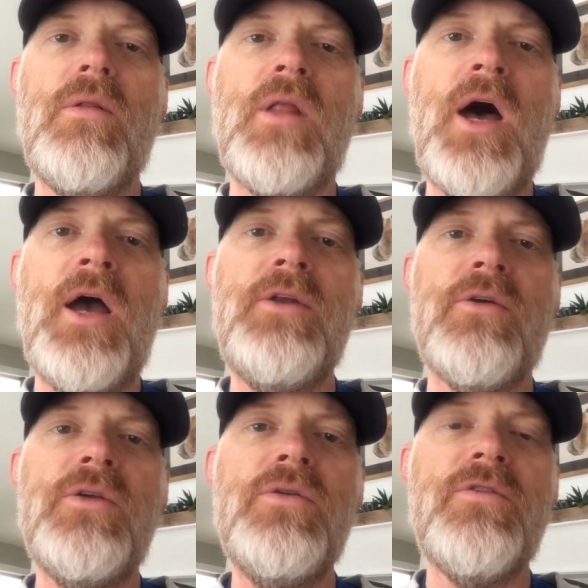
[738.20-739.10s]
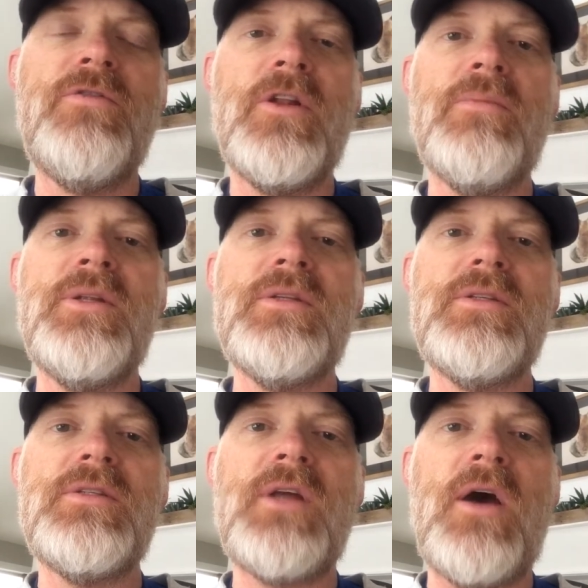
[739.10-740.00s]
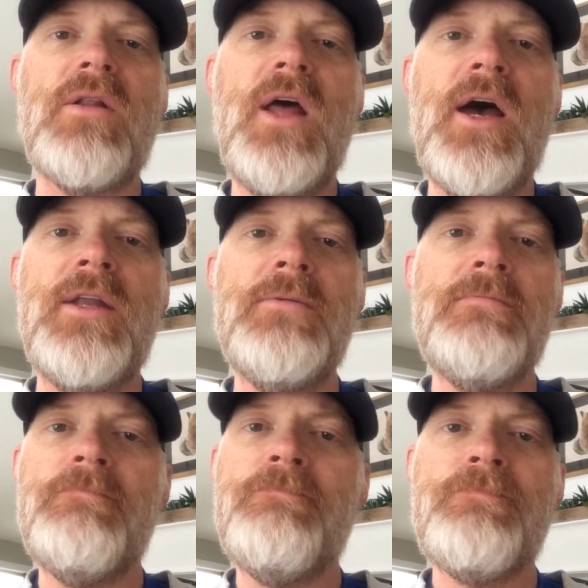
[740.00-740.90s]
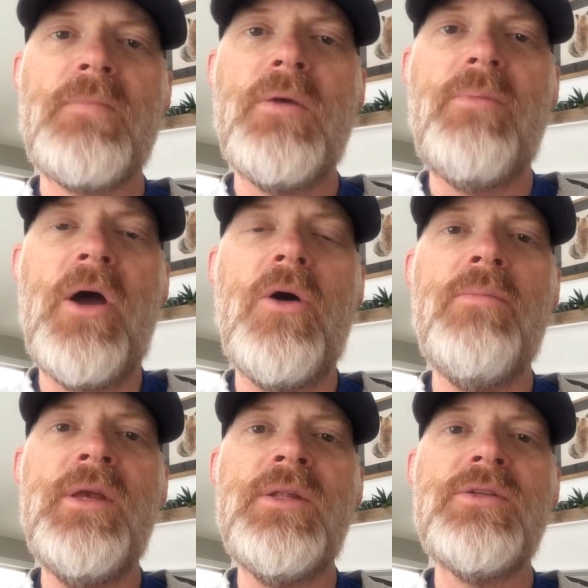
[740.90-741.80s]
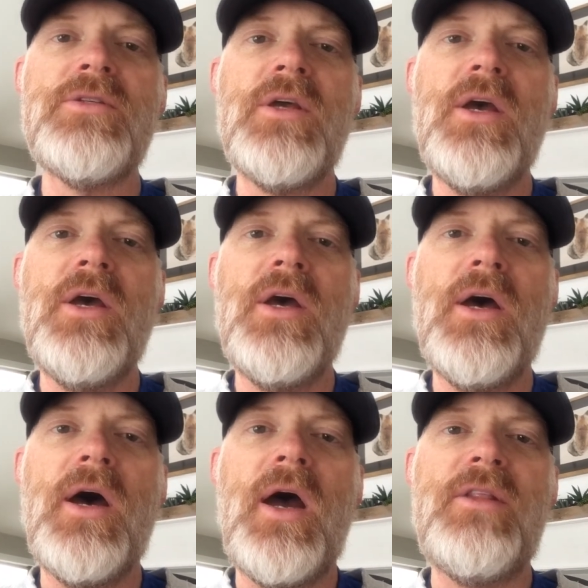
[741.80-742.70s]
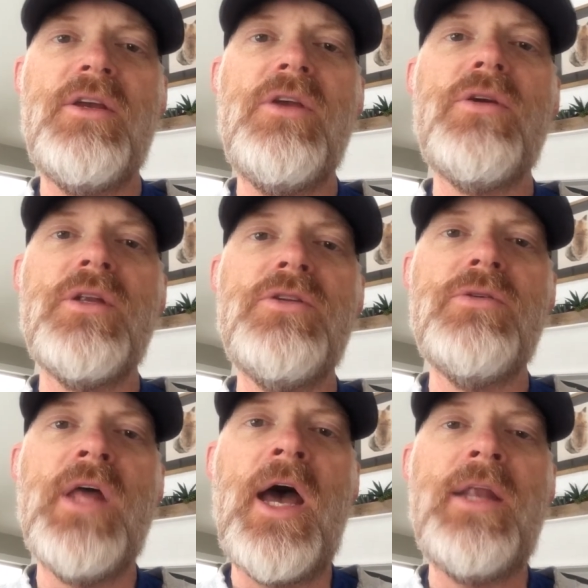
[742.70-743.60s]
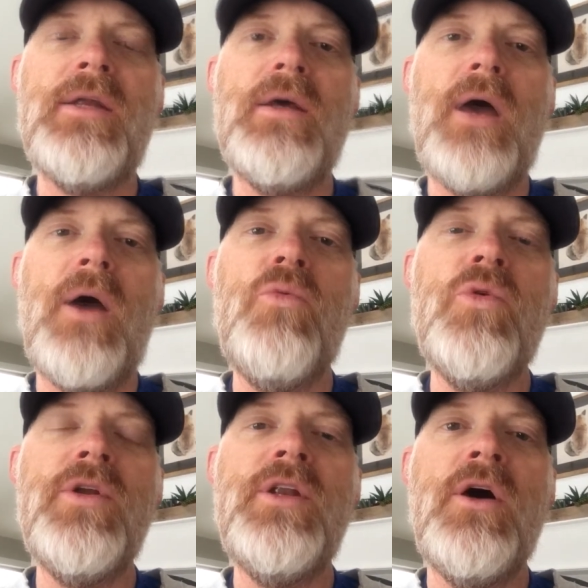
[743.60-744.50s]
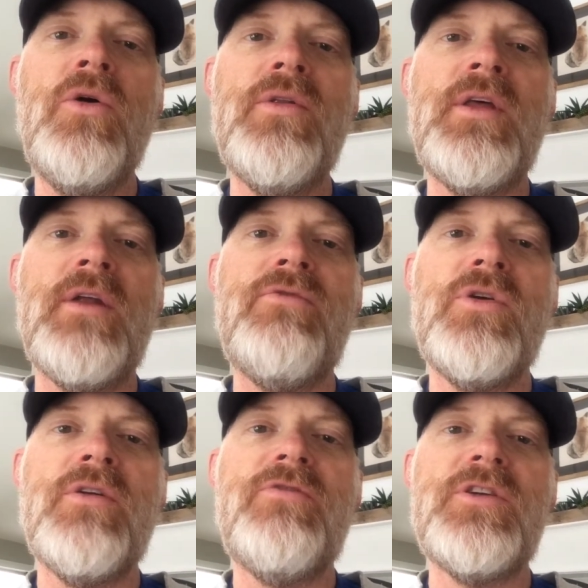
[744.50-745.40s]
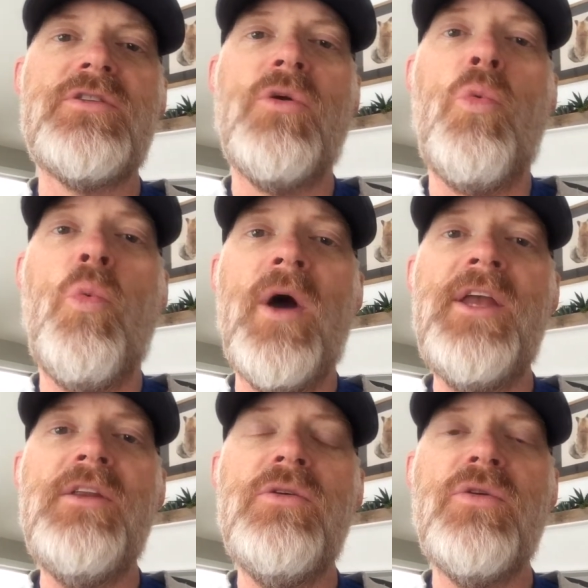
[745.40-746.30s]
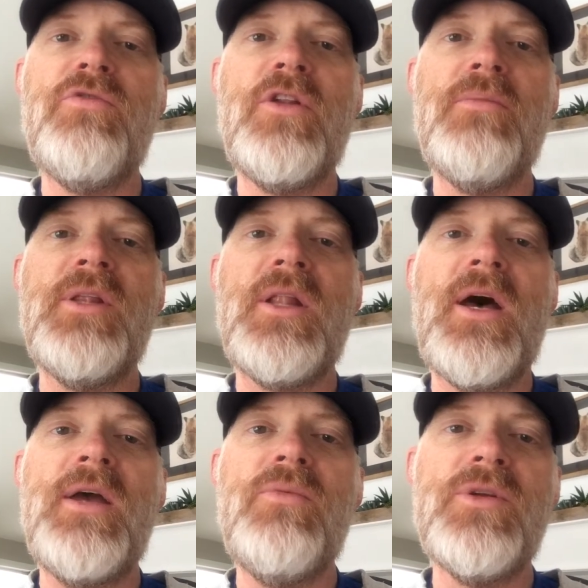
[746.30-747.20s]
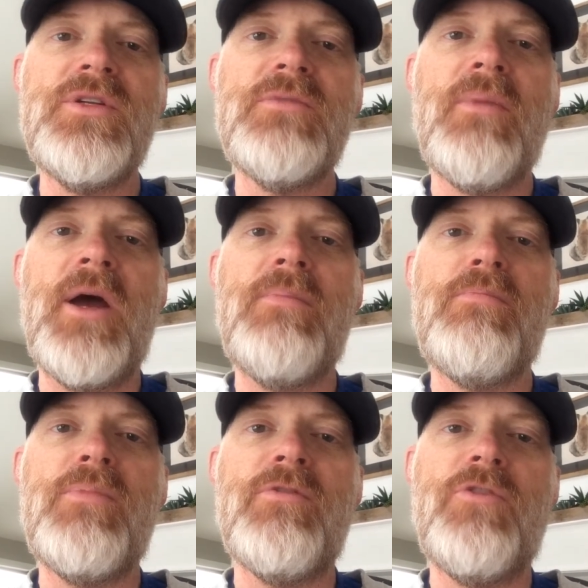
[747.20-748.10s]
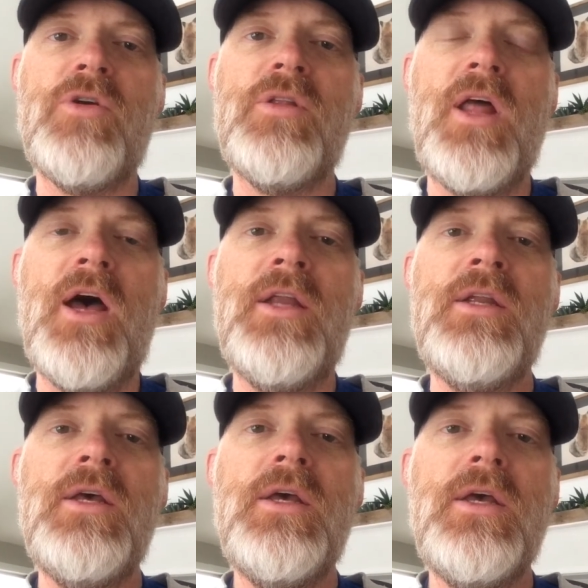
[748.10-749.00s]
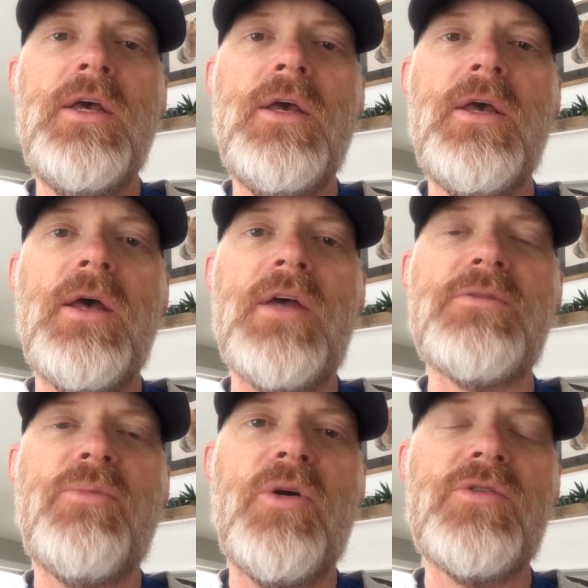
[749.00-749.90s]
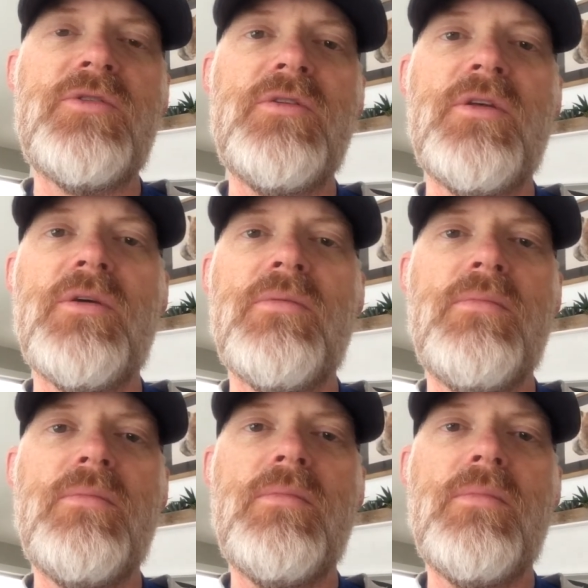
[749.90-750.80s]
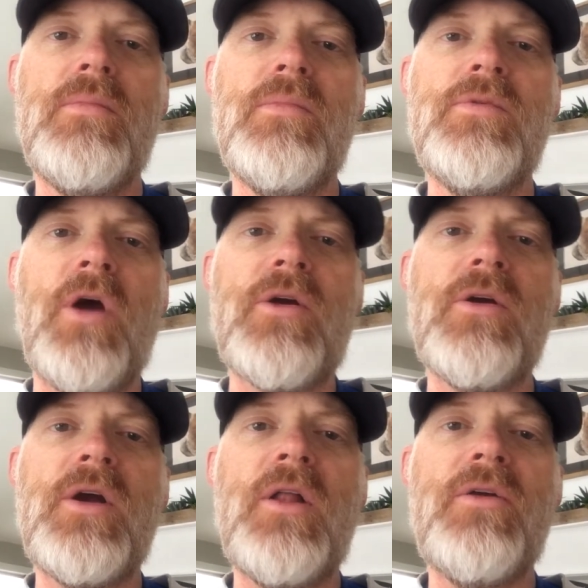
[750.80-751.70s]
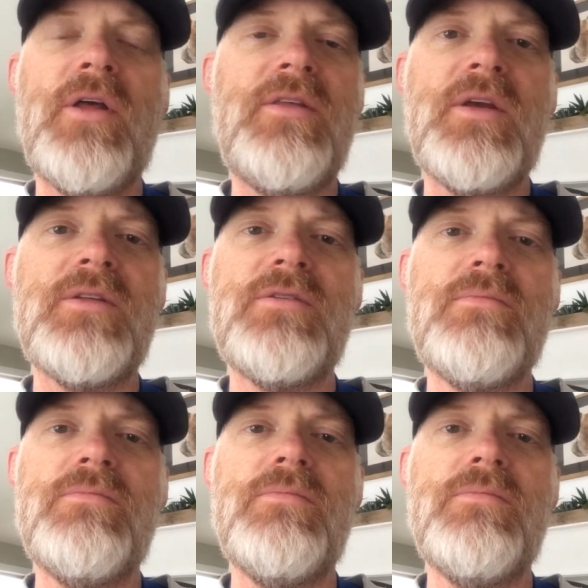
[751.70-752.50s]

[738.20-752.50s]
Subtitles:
line or a unifilament style line, by all means, I think you can do that. I would note that if you're going to fish the white unifilament line, which is my preferred line, as opposed to the darker colored, I think it's